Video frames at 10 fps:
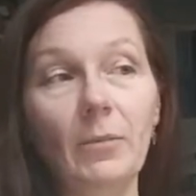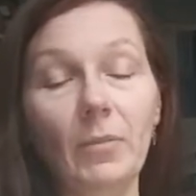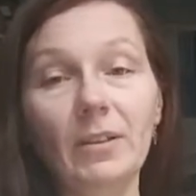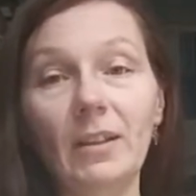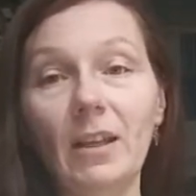
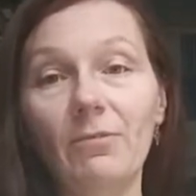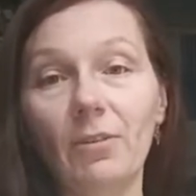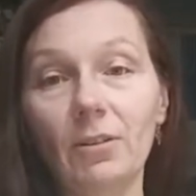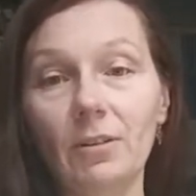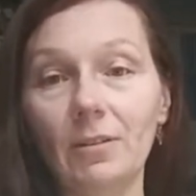But then I
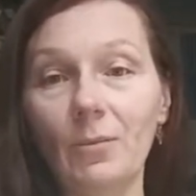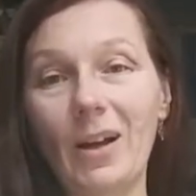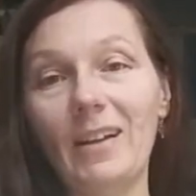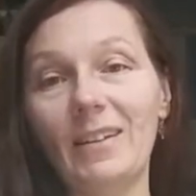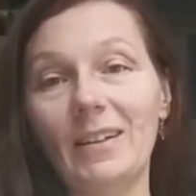thought,
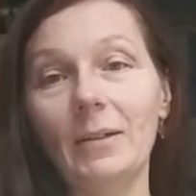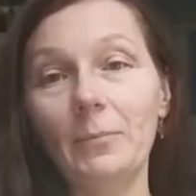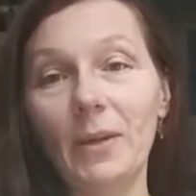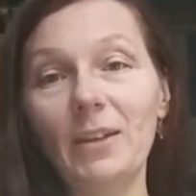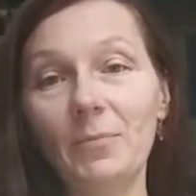well,
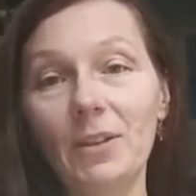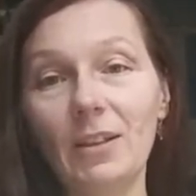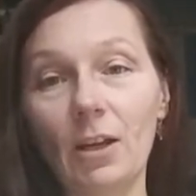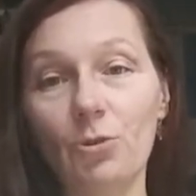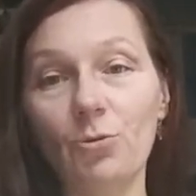
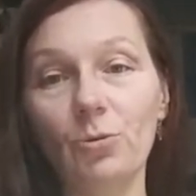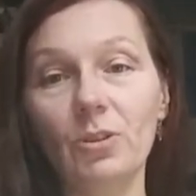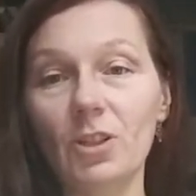maybe I should